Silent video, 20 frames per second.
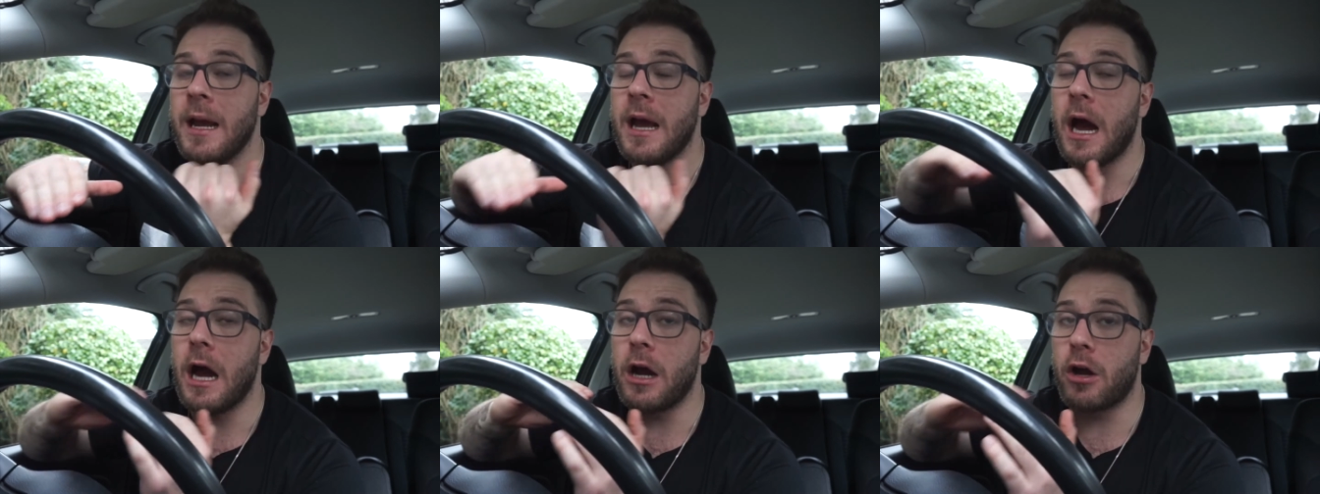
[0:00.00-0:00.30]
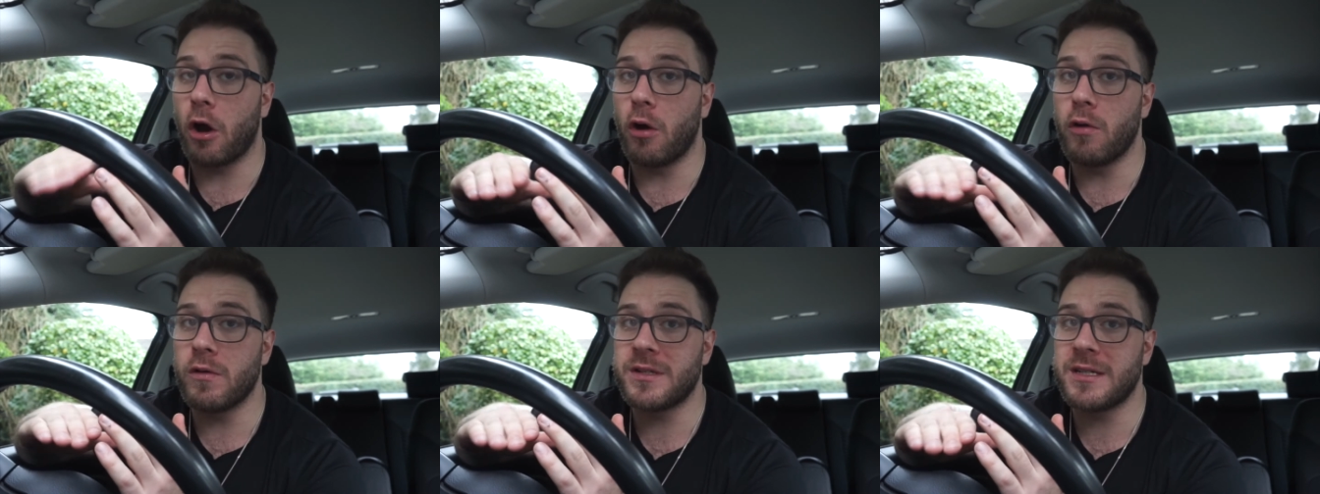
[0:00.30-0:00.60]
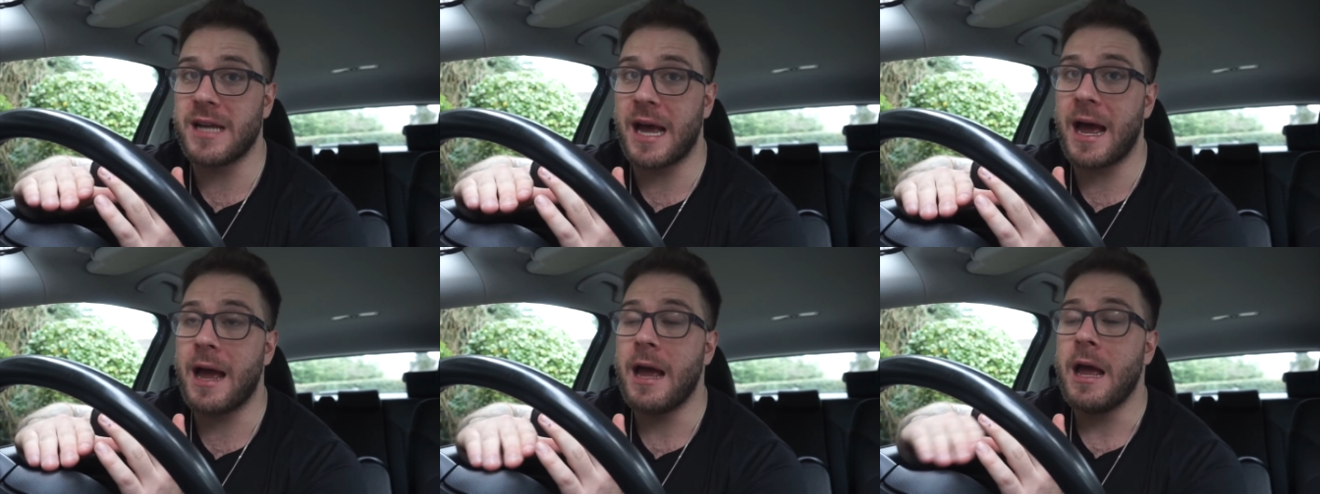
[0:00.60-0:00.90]
A goal
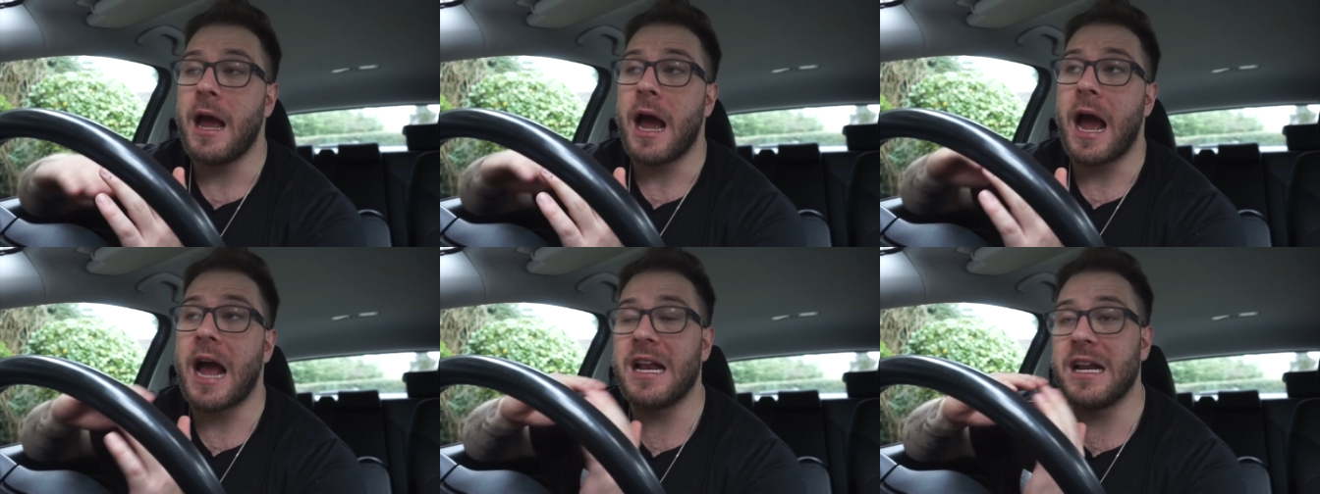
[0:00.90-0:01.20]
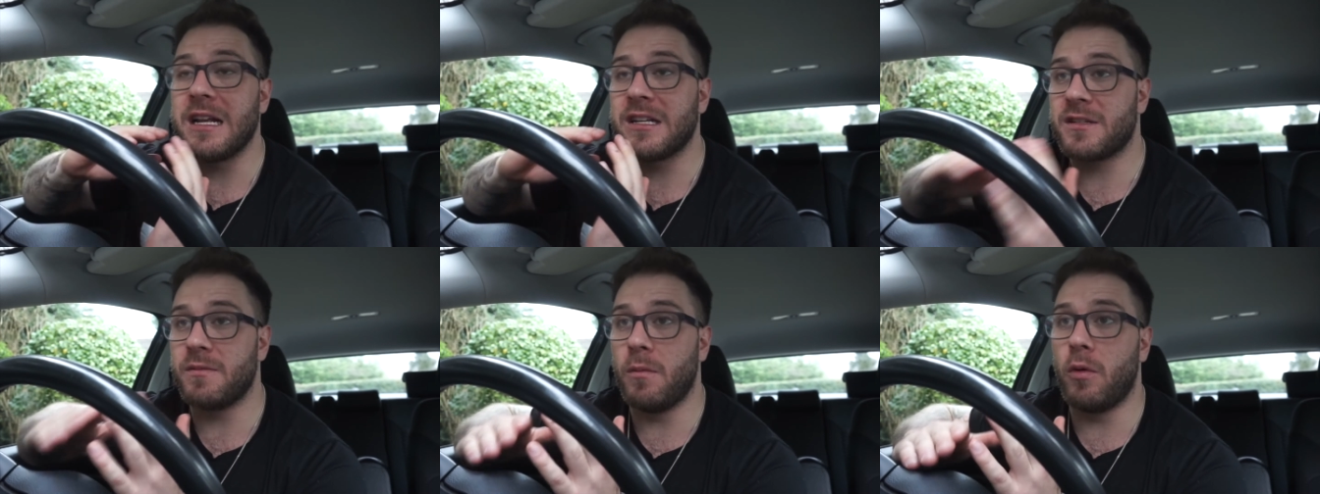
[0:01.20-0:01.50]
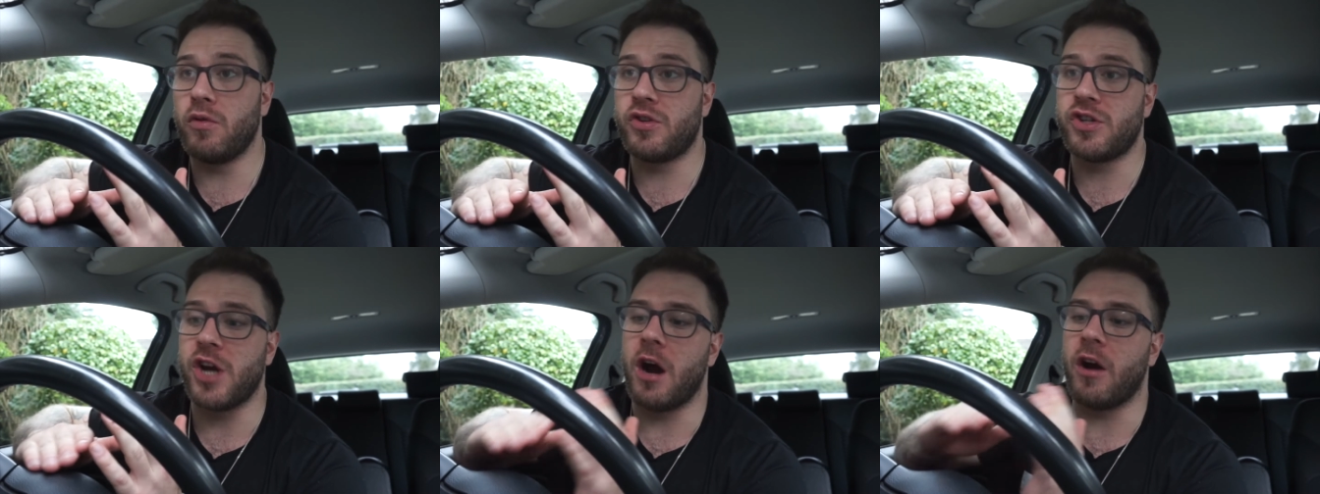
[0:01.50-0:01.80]
set, and in
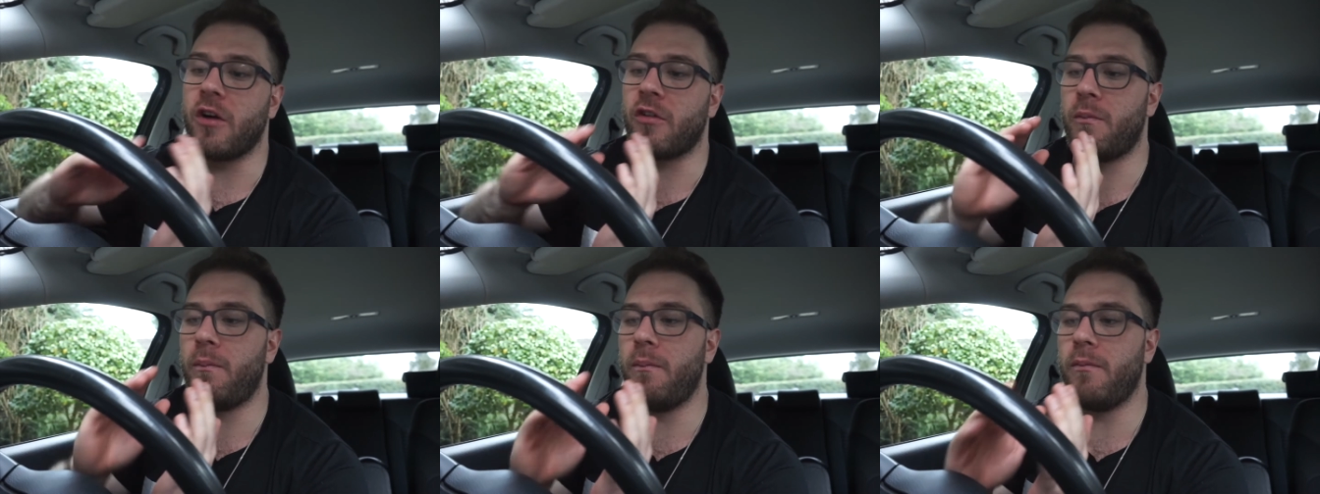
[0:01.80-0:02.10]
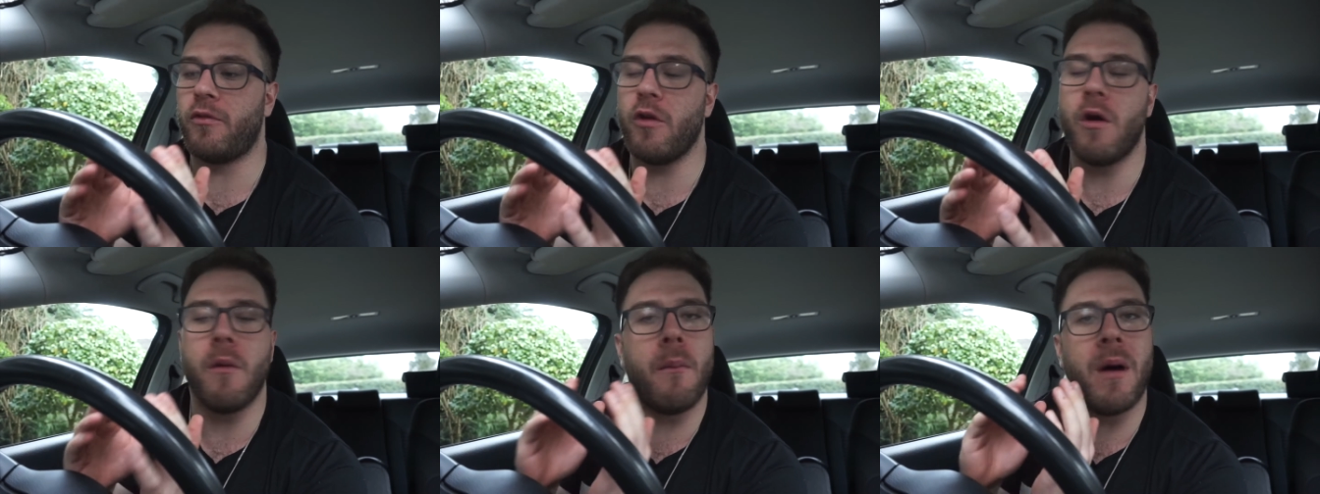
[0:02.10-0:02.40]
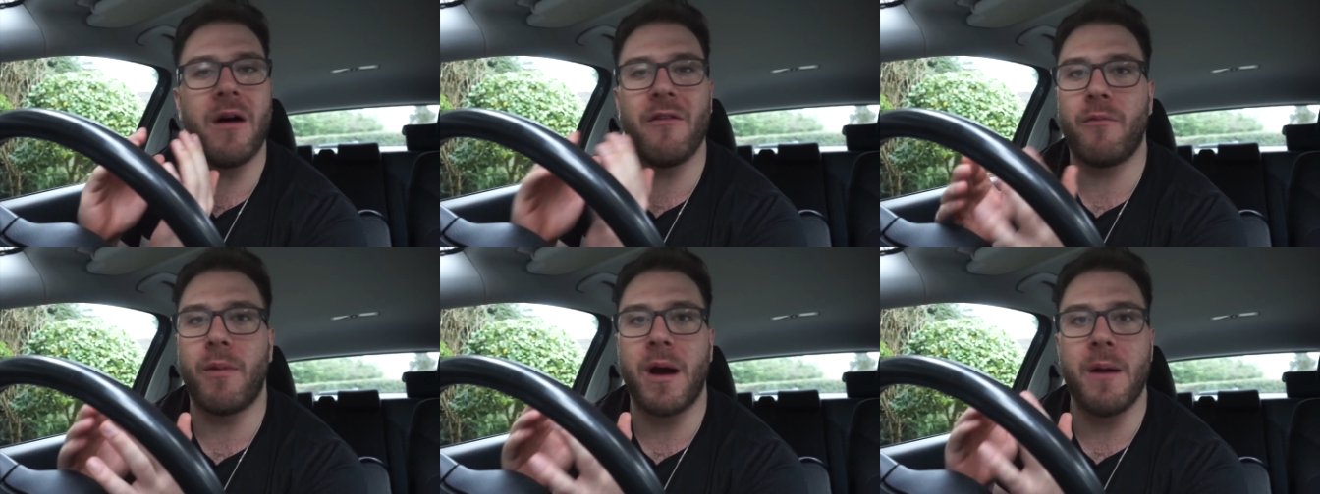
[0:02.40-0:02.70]
small chunks. Do it
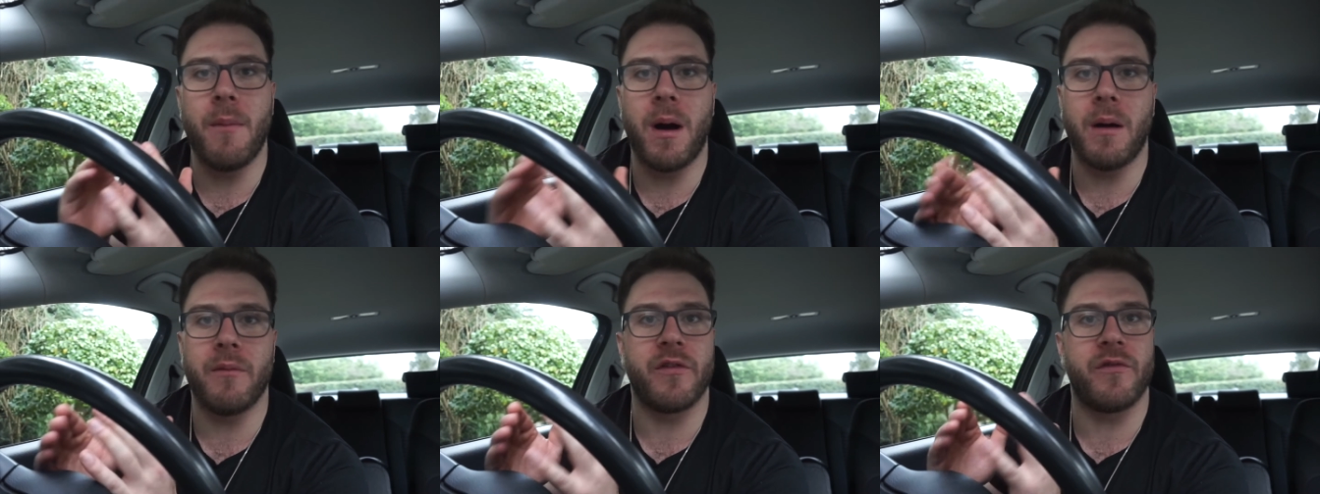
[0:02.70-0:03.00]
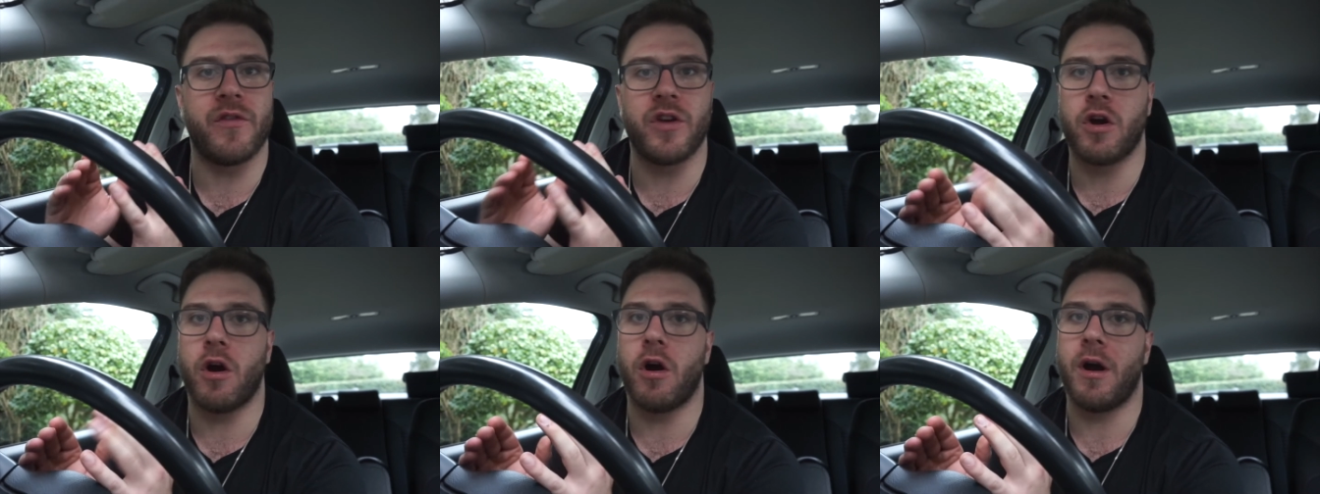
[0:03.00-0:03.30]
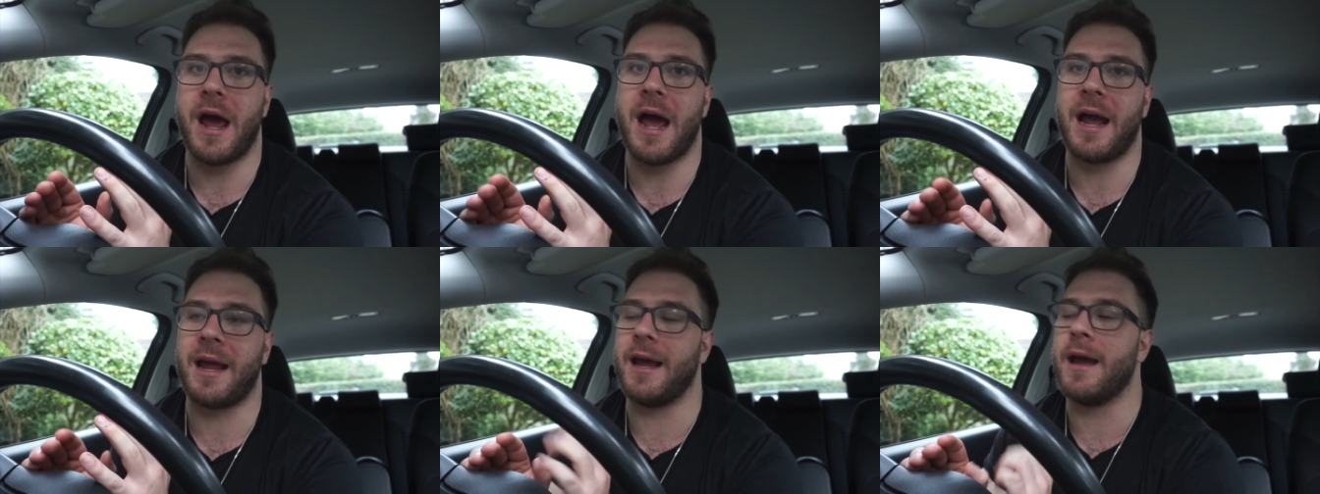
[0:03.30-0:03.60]
month by month if you
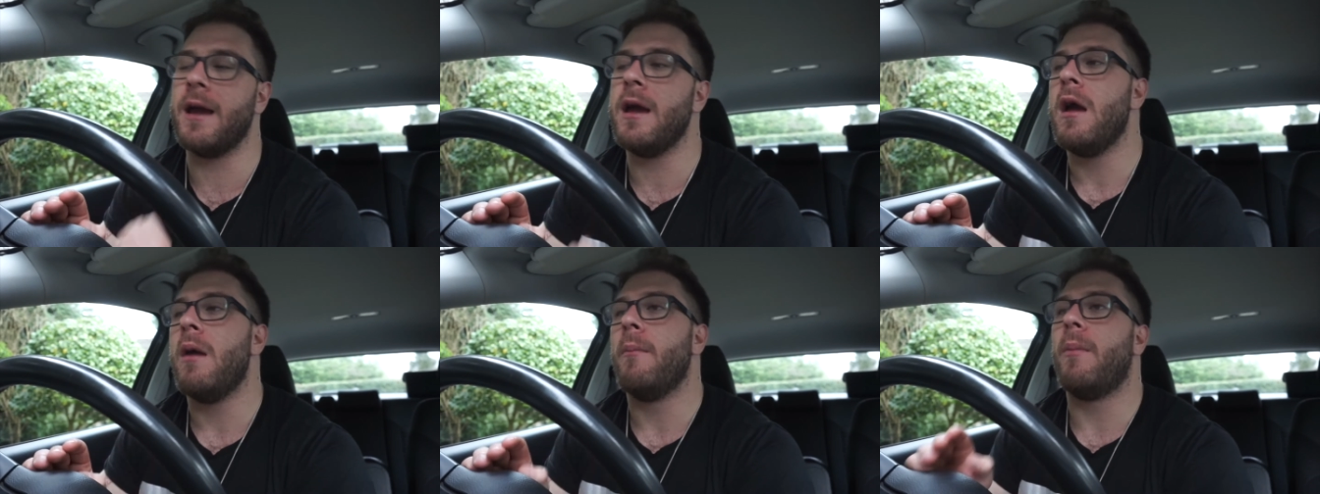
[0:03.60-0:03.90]
can't hack it.